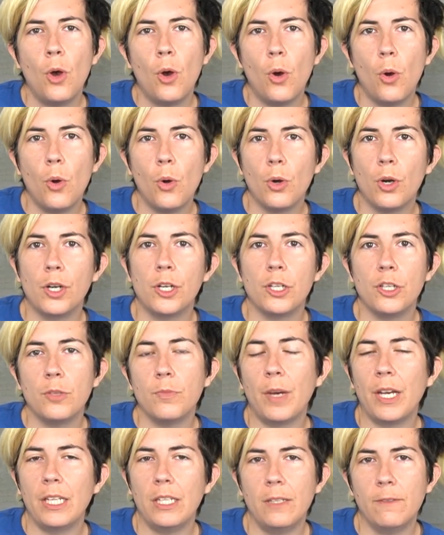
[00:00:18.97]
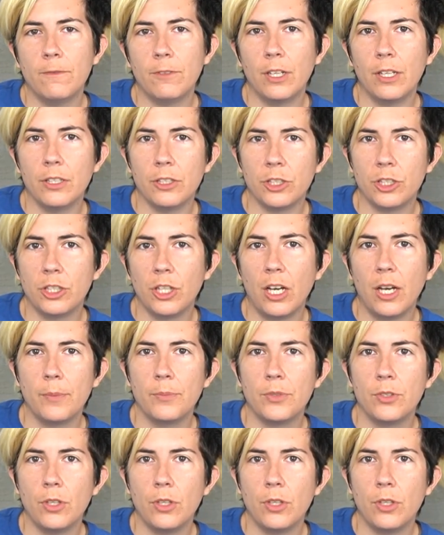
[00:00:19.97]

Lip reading: or you might need for other shops.